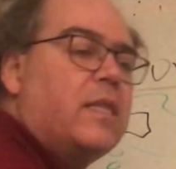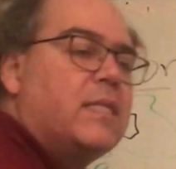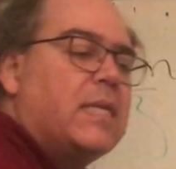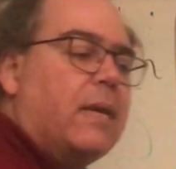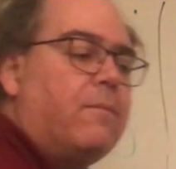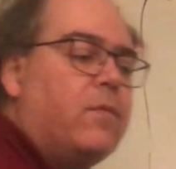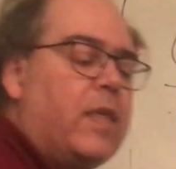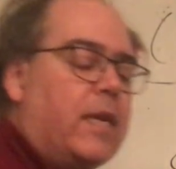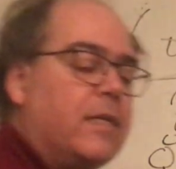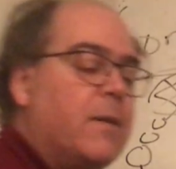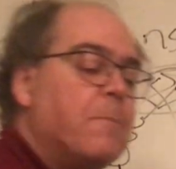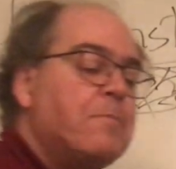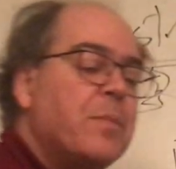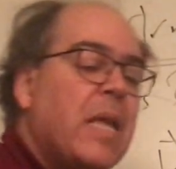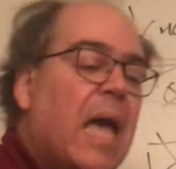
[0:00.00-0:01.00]
and the same thing.
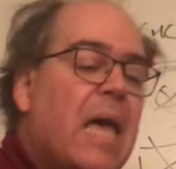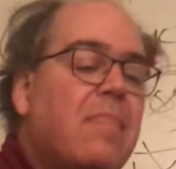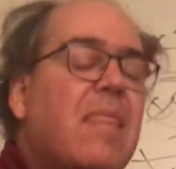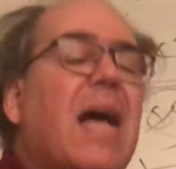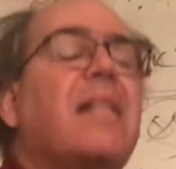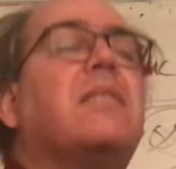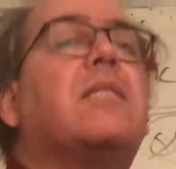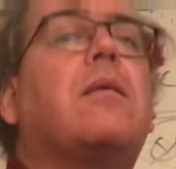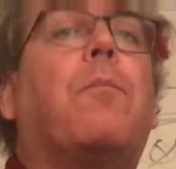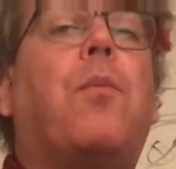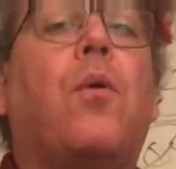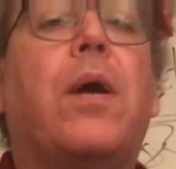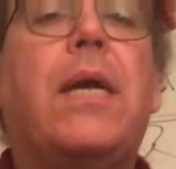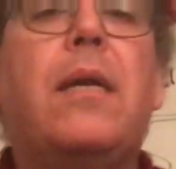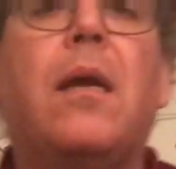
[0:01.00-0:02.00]
And that's the
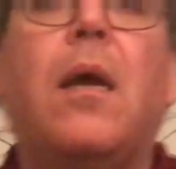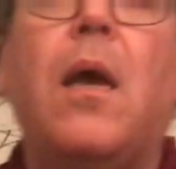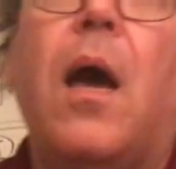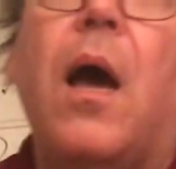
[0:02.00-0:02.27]
point